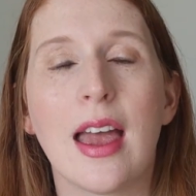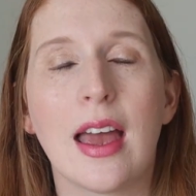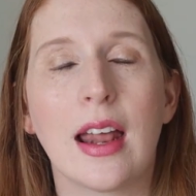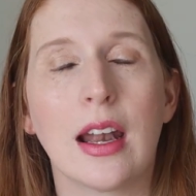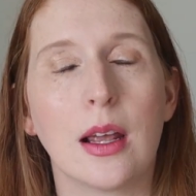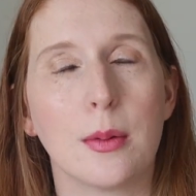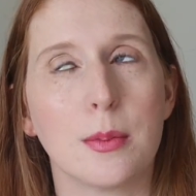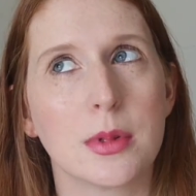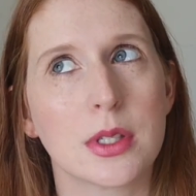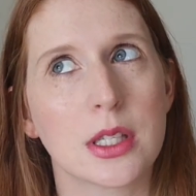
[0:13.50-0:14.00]

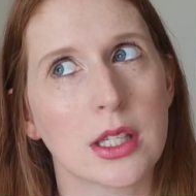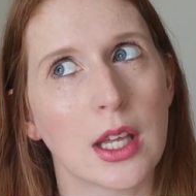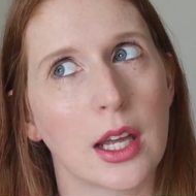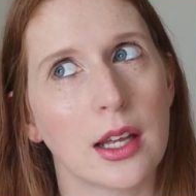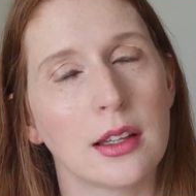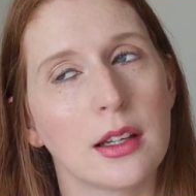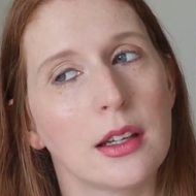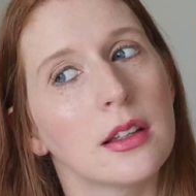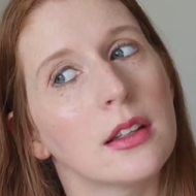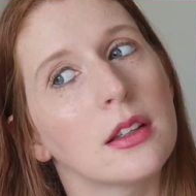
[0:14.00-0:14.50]
and I'm
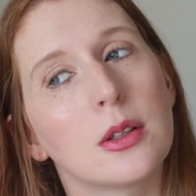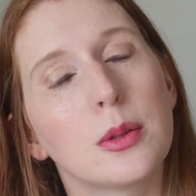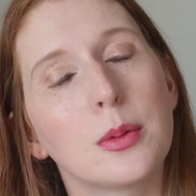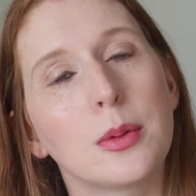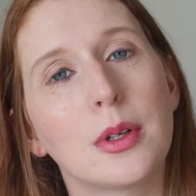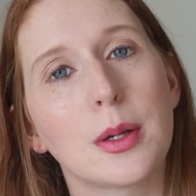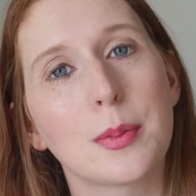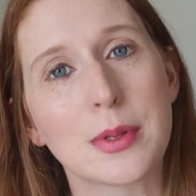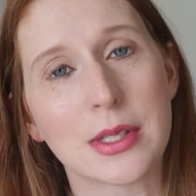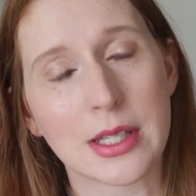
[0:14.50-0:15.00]
slightly a
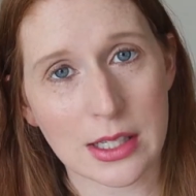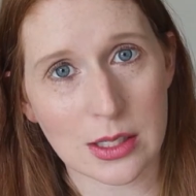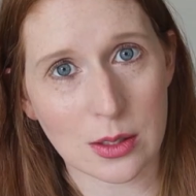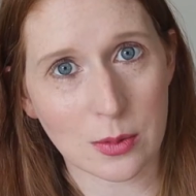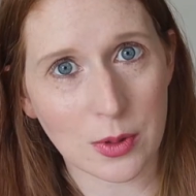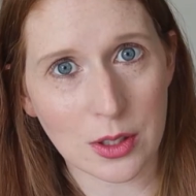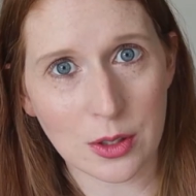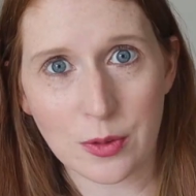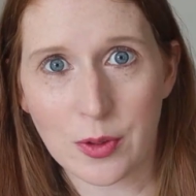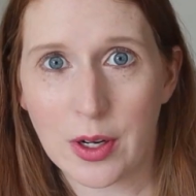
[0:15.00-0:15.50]
little
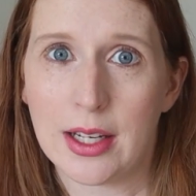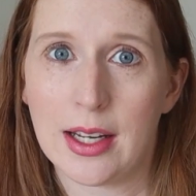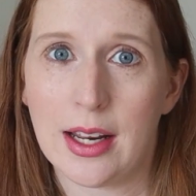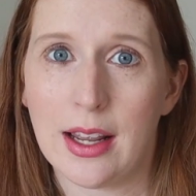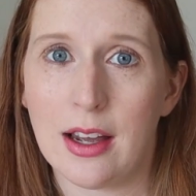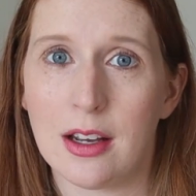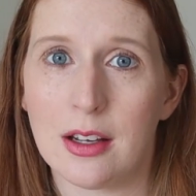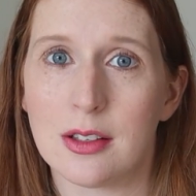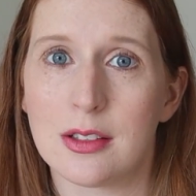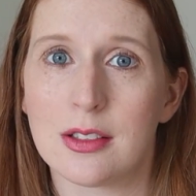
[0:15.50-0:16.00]
obsessed with it right
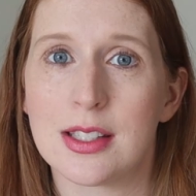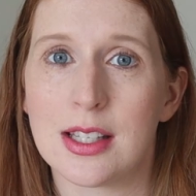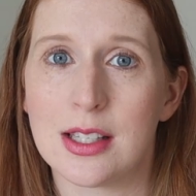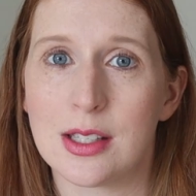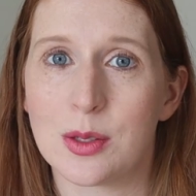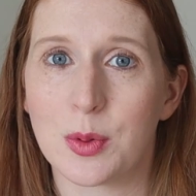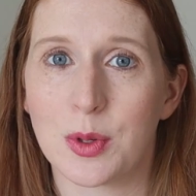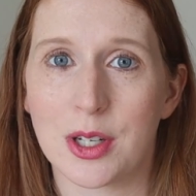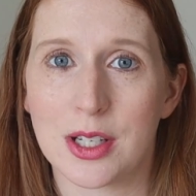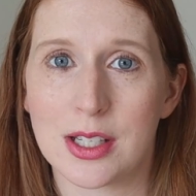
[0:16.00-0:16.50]
now
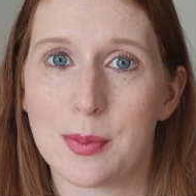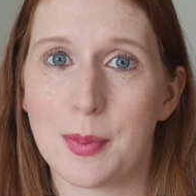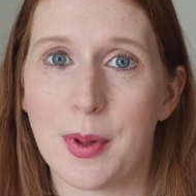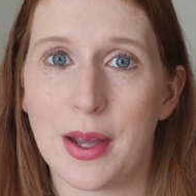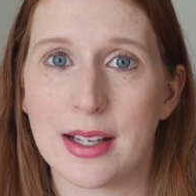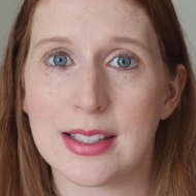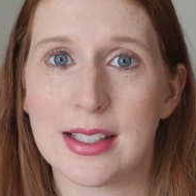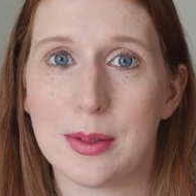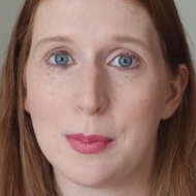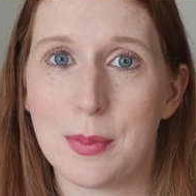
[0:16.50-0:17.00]
since we're
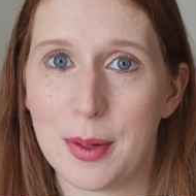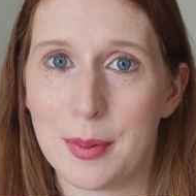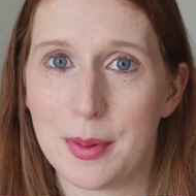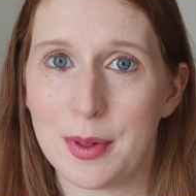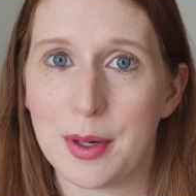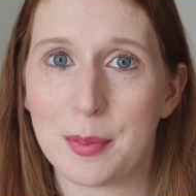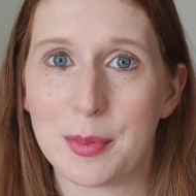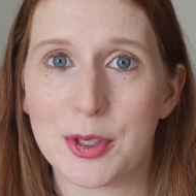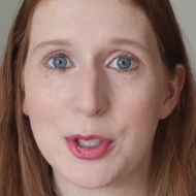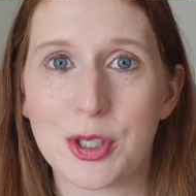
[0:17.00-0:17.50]
expecting
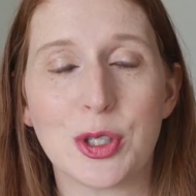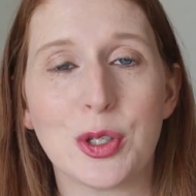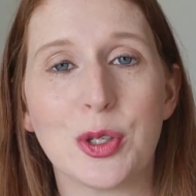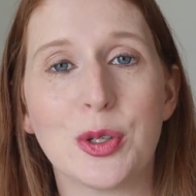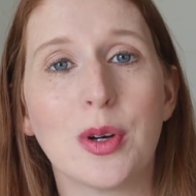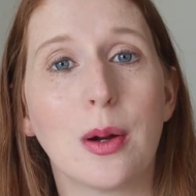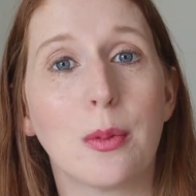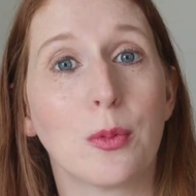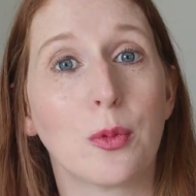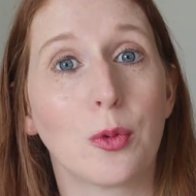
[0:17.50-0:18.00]
baby number
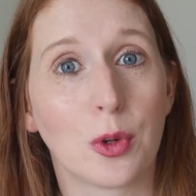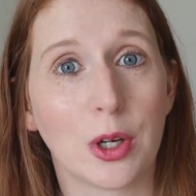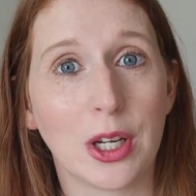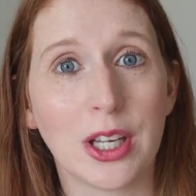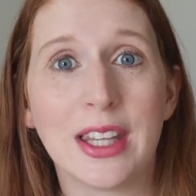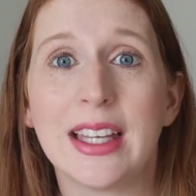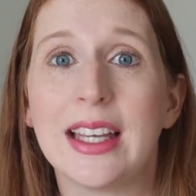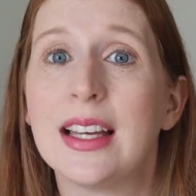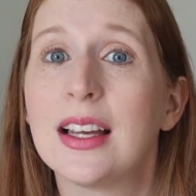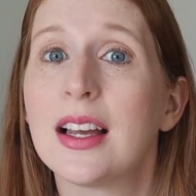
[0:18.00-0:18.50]
2. I'm
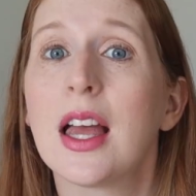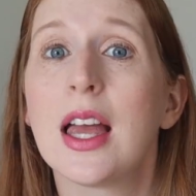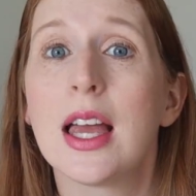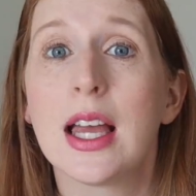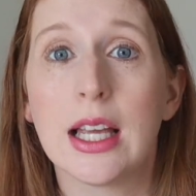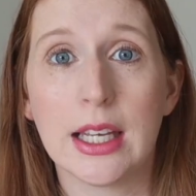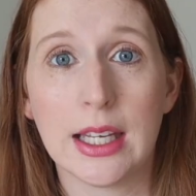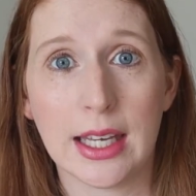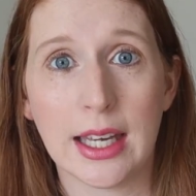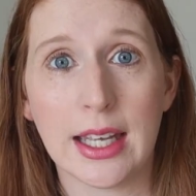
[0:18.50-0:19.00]
really
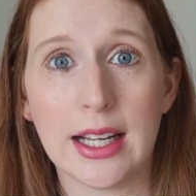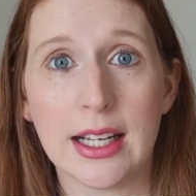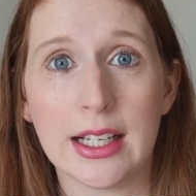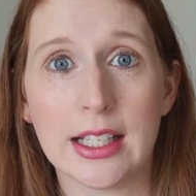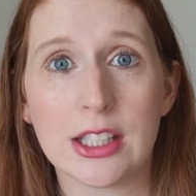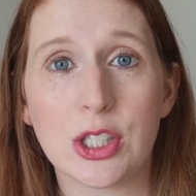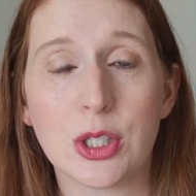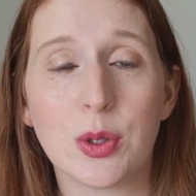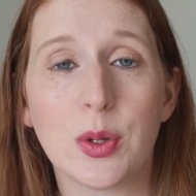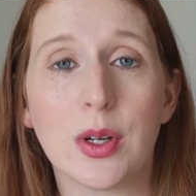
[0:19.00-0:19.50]
getting
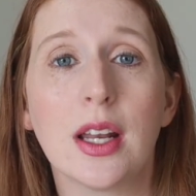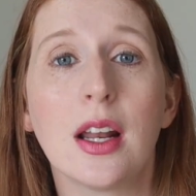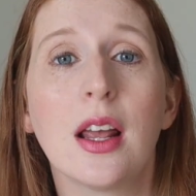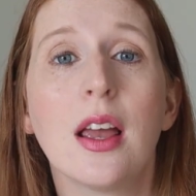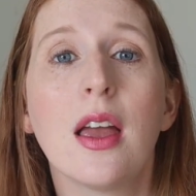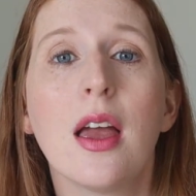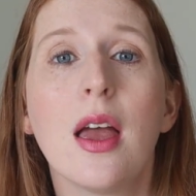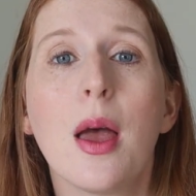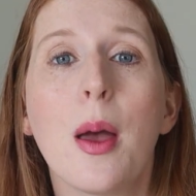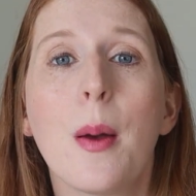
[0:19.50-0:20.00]
into it,
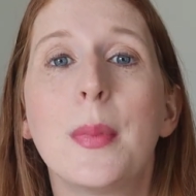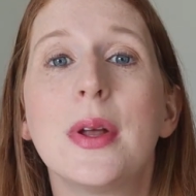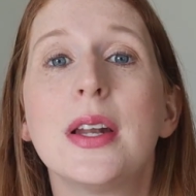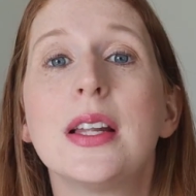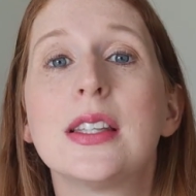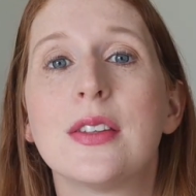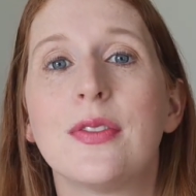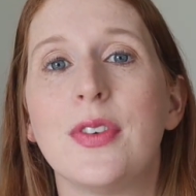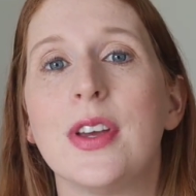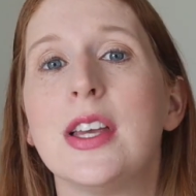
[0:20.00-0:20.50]
but
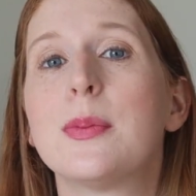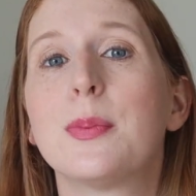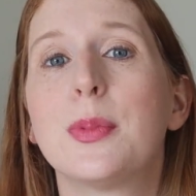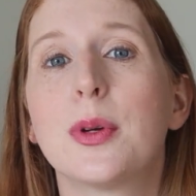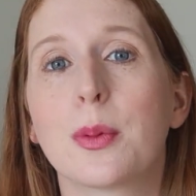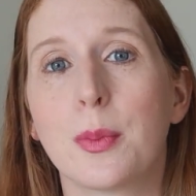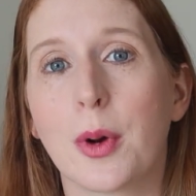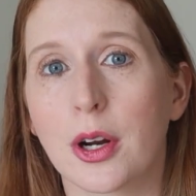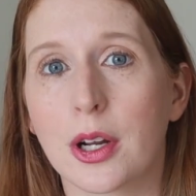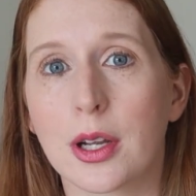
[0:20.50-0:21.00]
it's
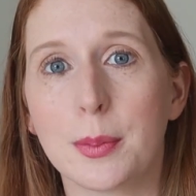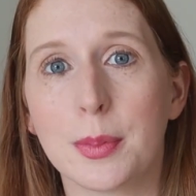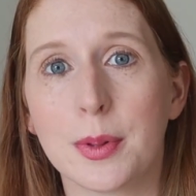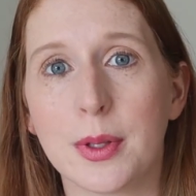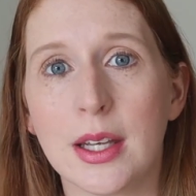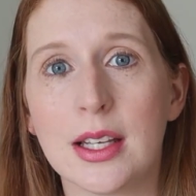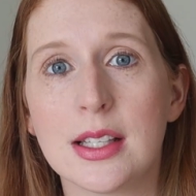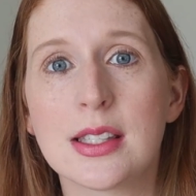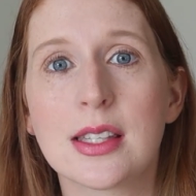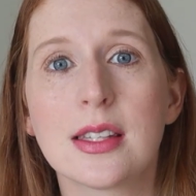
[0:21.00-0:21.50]
Facebook
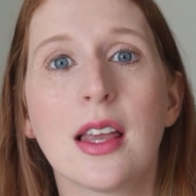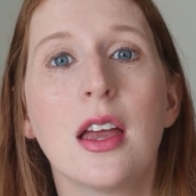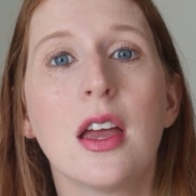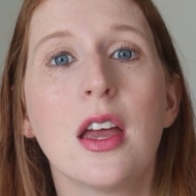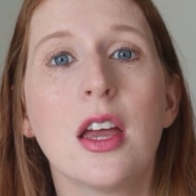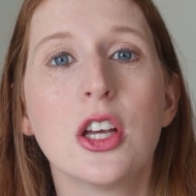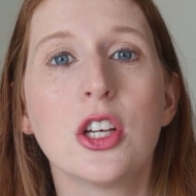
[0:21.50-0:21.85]
Marketplace.